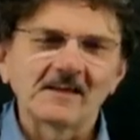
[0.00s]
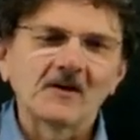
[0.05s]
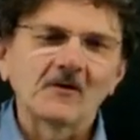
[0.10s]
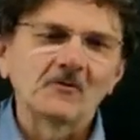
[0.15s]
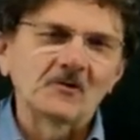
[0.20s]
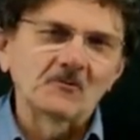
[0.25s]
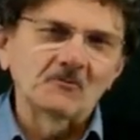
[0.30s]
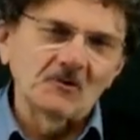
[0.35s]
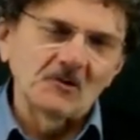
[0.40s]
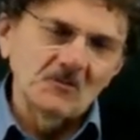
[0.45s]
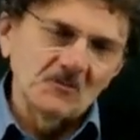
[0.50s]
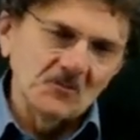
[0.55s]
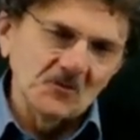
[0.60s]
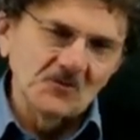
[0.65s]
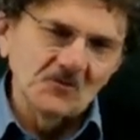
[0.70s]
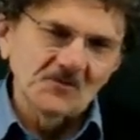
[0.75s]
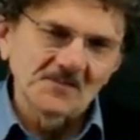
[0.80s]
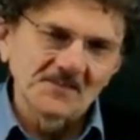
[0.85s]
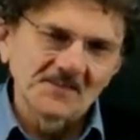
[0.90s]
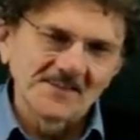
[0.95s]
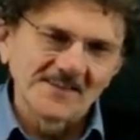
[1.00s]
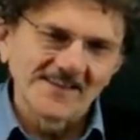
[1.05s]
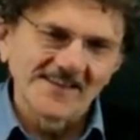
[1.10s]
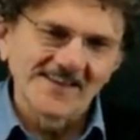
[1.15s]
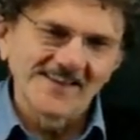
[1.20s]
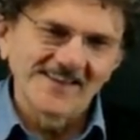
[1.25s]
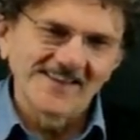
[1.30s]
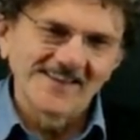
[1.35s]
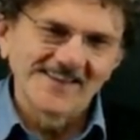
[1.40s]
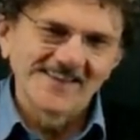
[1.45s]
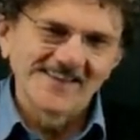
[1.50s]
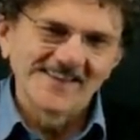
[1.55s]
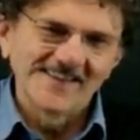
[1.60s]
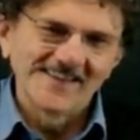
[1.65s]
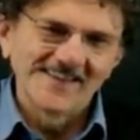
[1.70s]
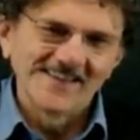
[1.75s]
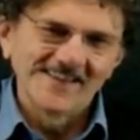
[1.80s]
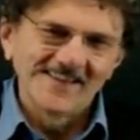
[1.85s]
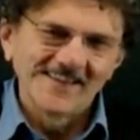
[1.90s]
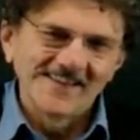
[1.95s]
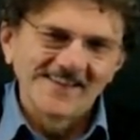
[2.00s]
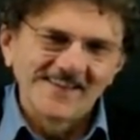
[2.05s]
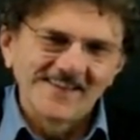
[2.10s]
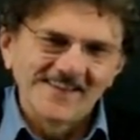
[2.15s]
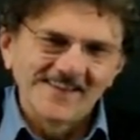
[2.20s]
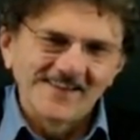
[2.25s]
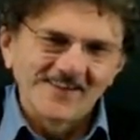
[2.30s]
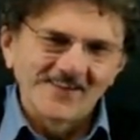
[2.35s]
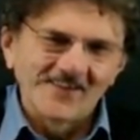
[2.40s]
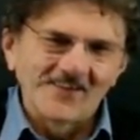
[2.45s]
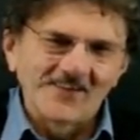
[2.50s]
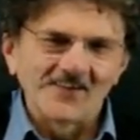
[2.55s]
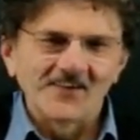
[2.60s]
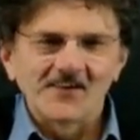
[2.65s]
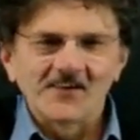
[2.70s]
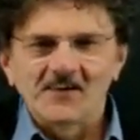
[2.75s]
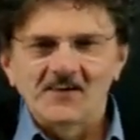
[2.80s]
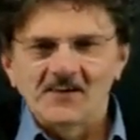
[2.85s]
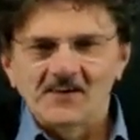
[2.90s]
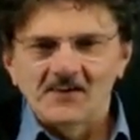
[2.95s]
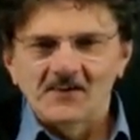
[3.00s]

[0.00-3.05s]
how it will move. Right? Or